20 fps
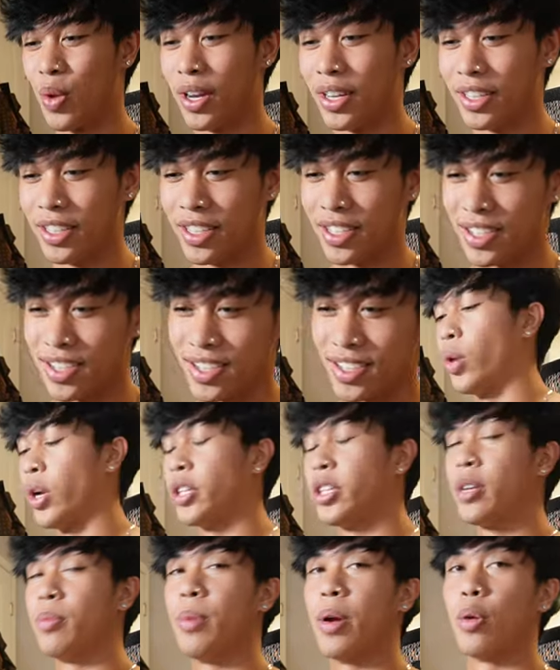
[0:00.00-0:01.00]
Wendy's. When I
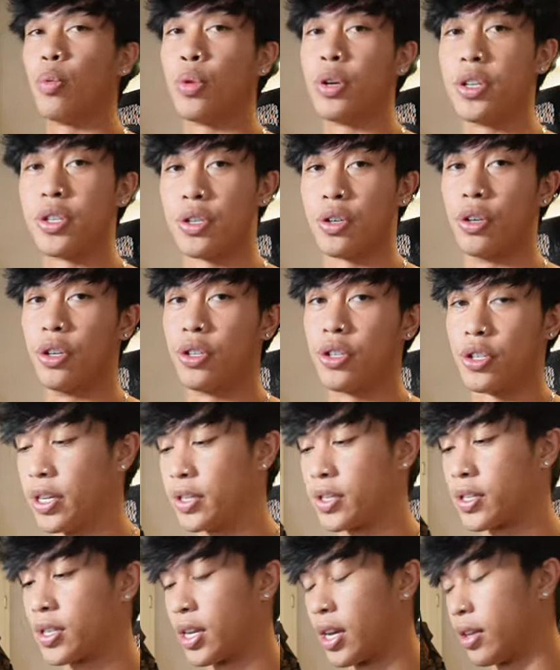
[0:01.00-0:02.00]
did my research,
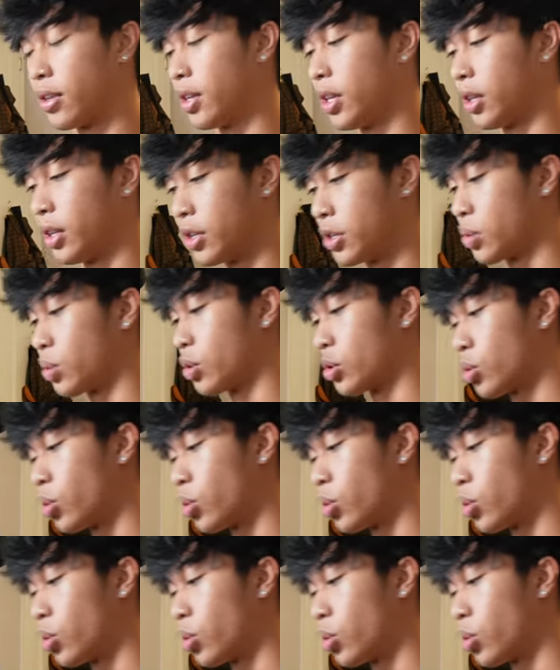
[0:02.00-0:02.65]
it said that this was